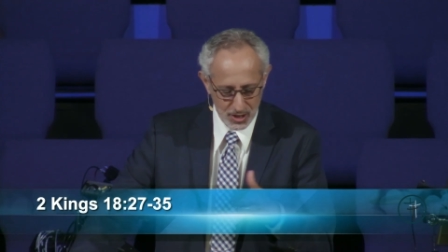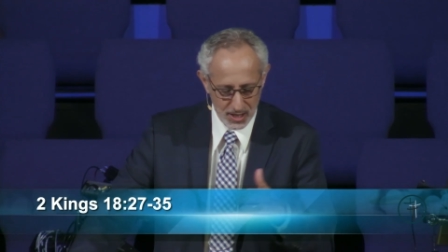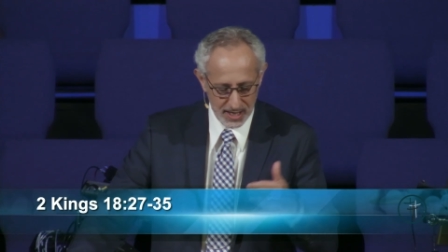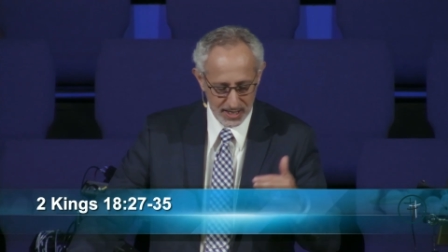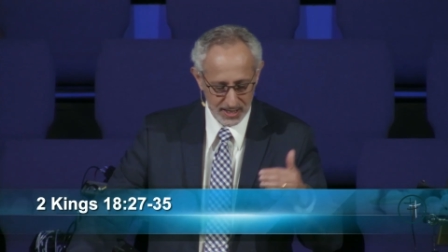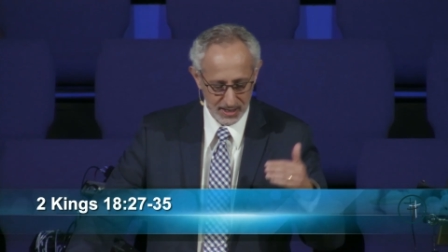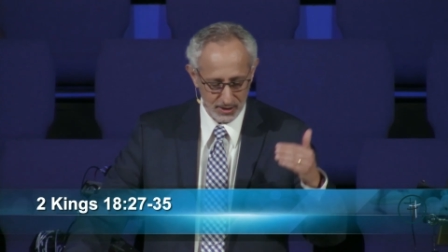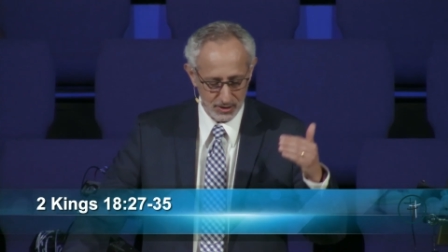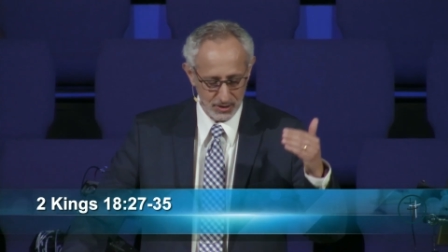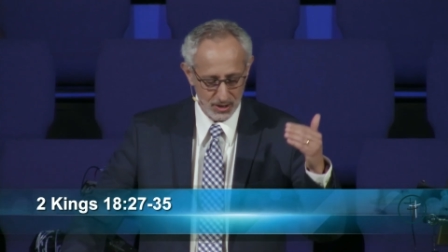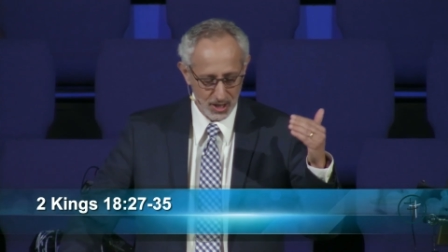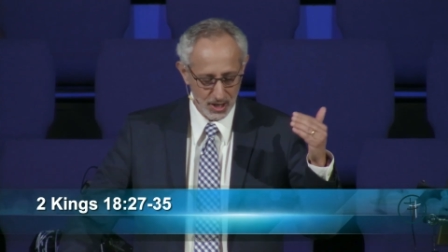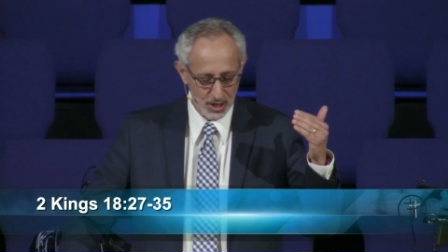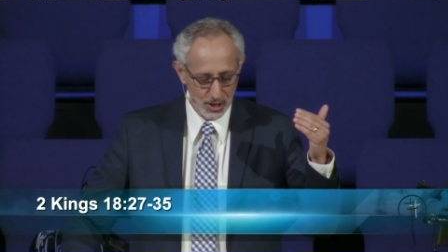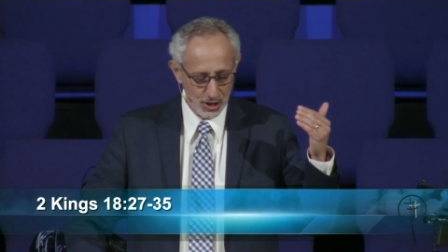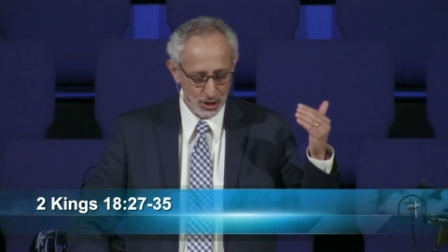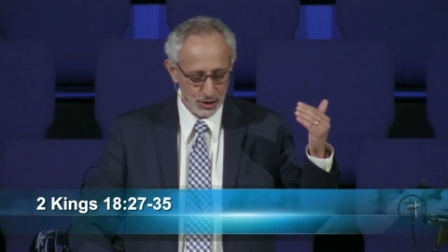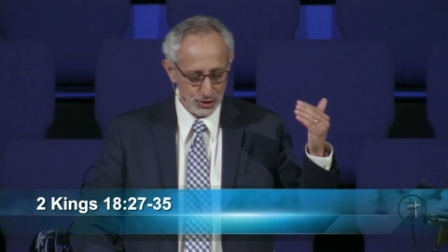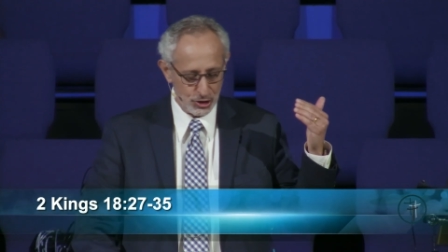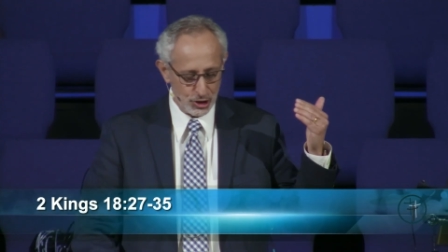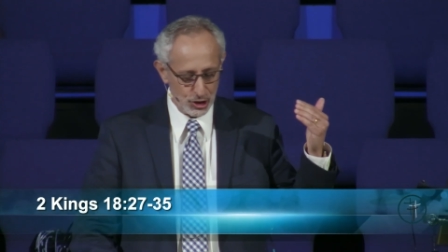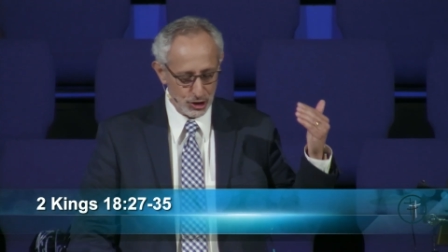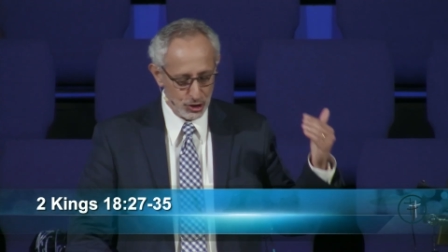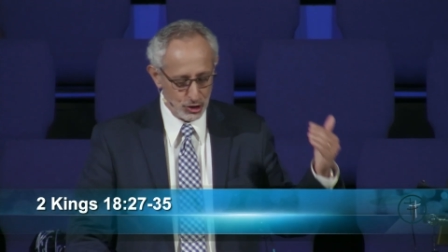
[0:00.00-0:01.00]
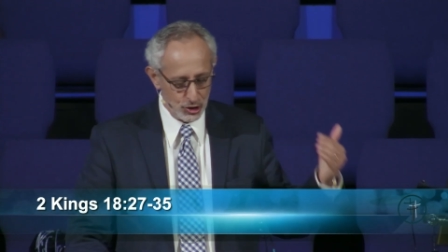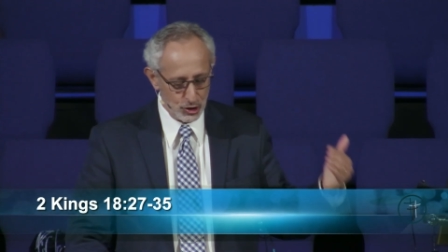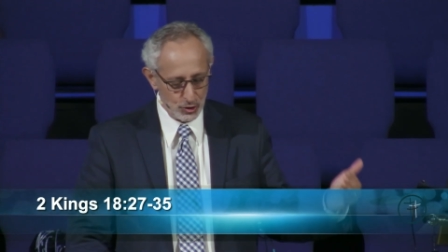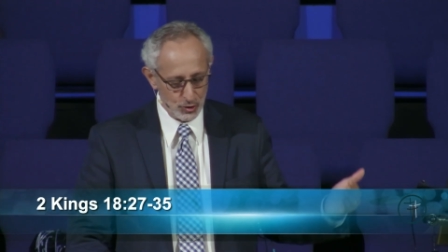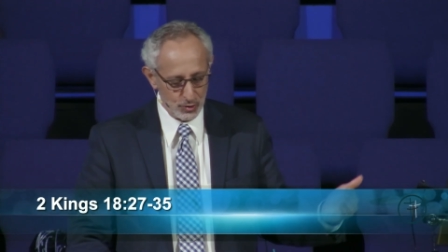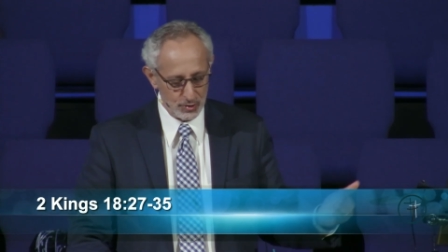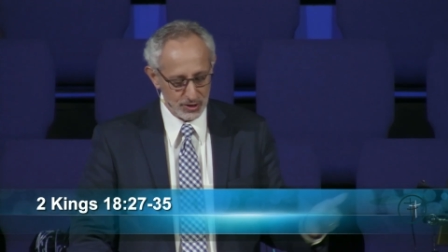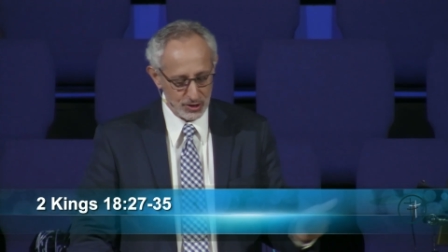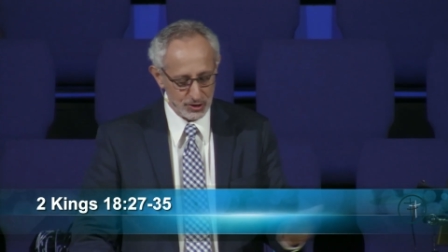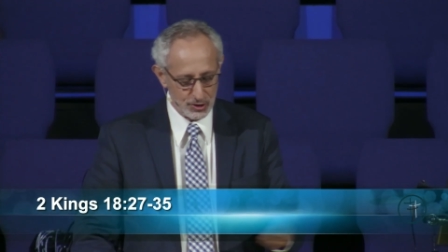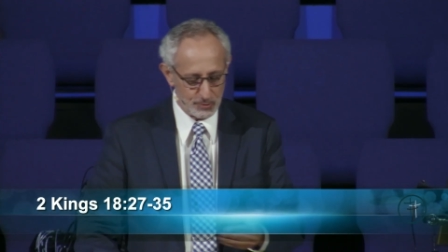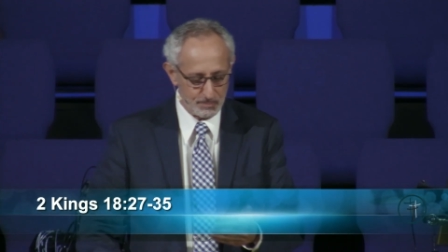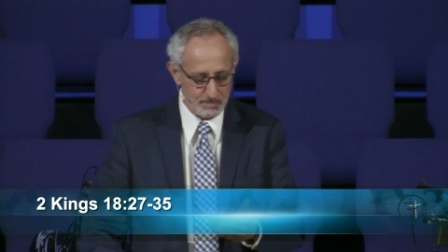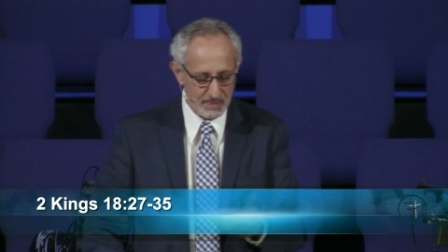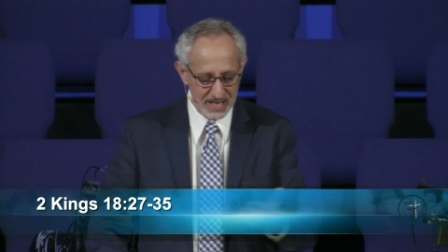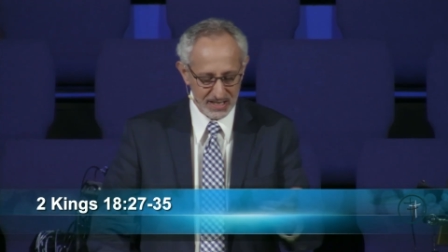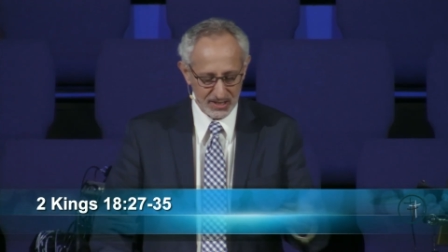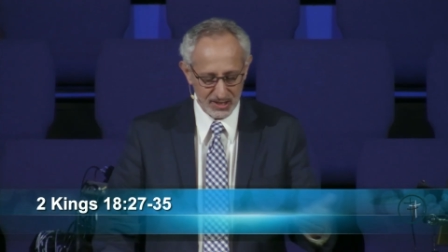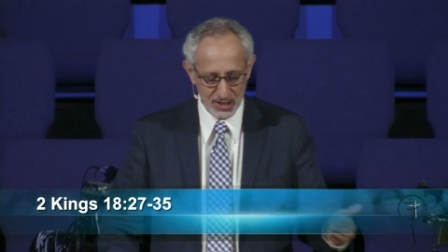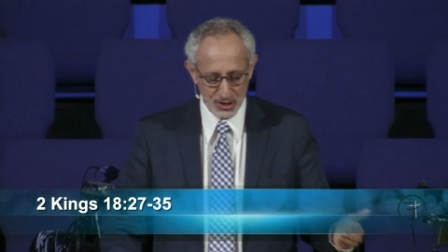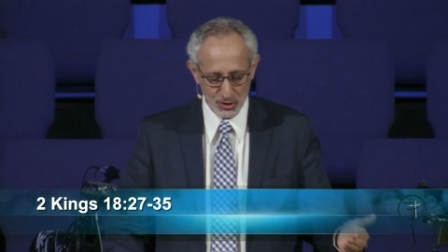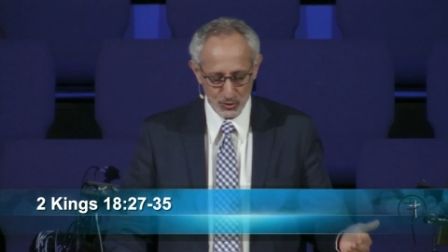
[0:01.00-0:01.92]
and to you to speak